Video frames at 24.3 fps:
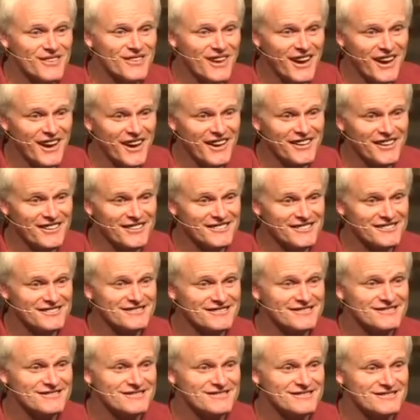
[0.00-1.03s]
Yeah?
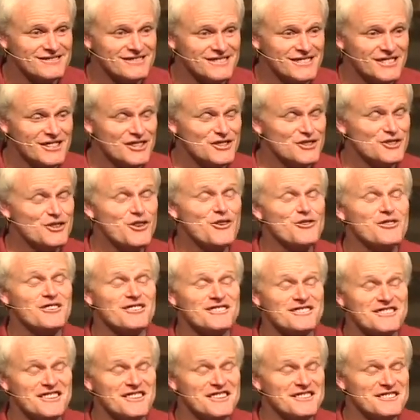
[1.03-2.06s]
His yoke
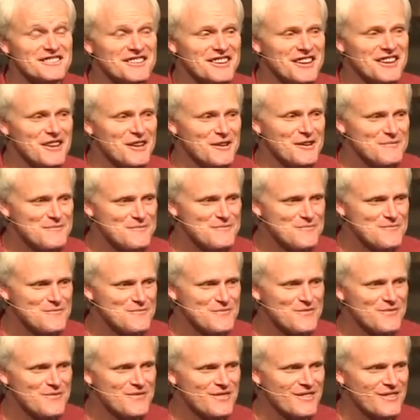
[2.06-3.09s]
is easy,
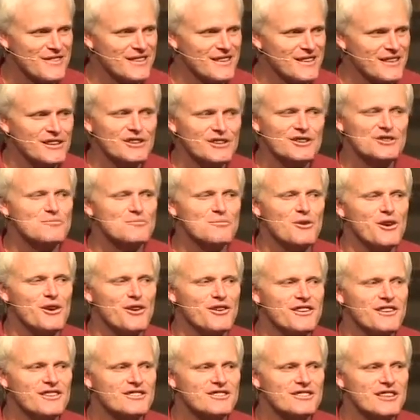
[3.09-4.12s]
and His
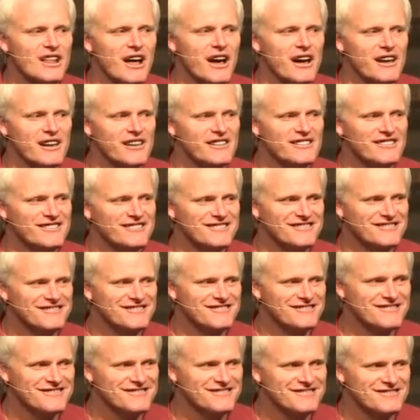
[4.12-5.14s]
burden is light.
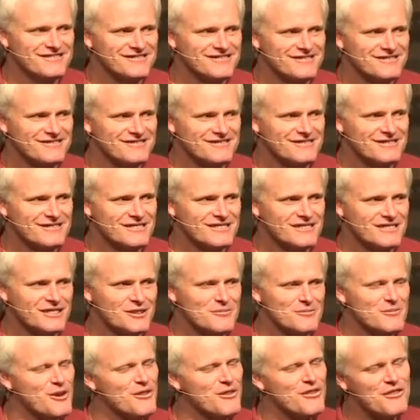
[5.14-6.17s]

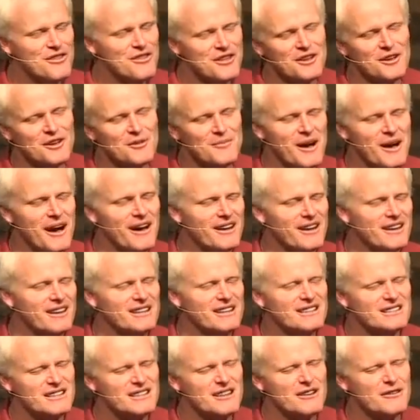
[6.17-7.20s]
Come on, think about it.
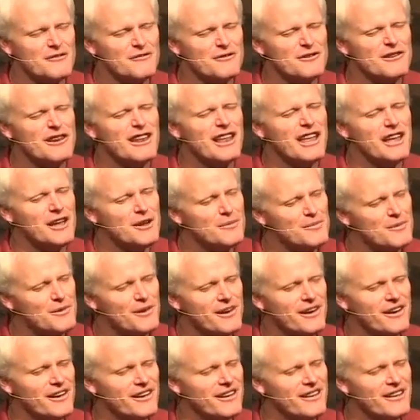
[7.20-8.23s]
He said, If you're
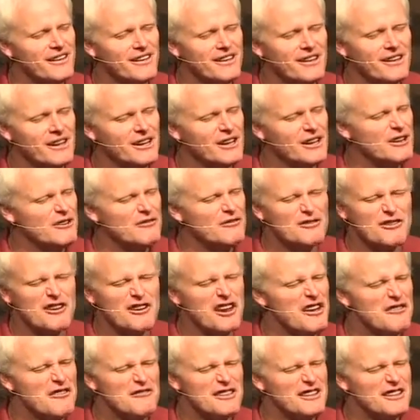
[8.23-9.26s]
laboring, if you're
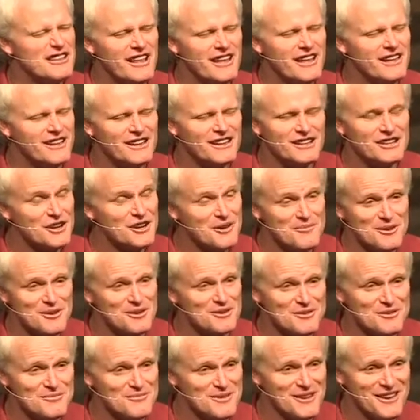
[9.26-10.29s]
heavy laden, come
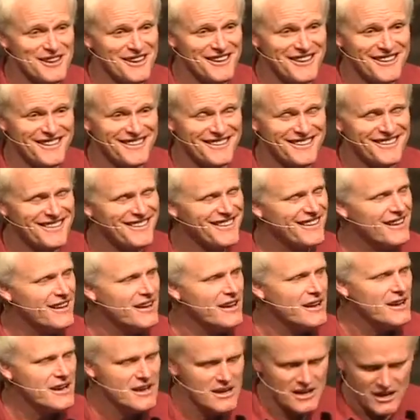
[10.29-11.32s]
unto me.
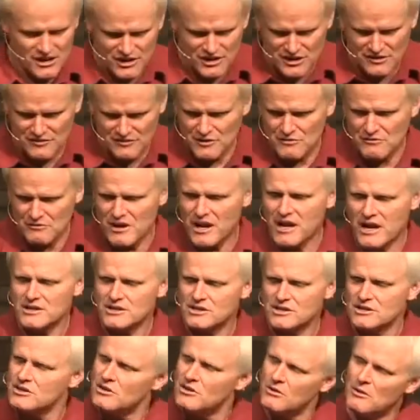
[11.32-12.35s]
I'll give you
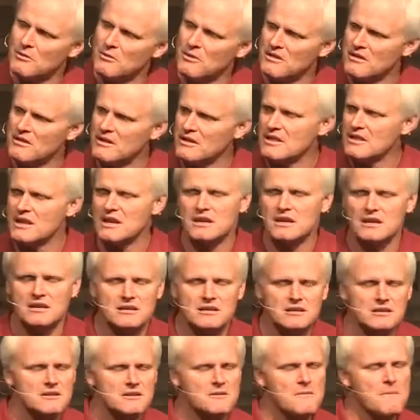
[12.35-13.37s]
rest. You know what we think that
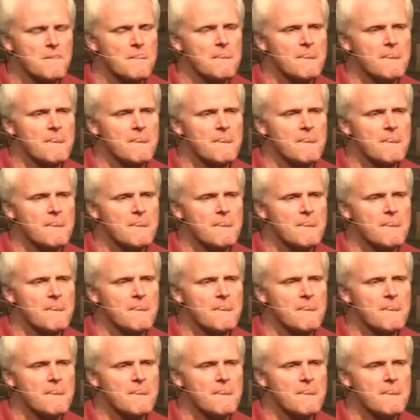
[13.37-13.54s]
is?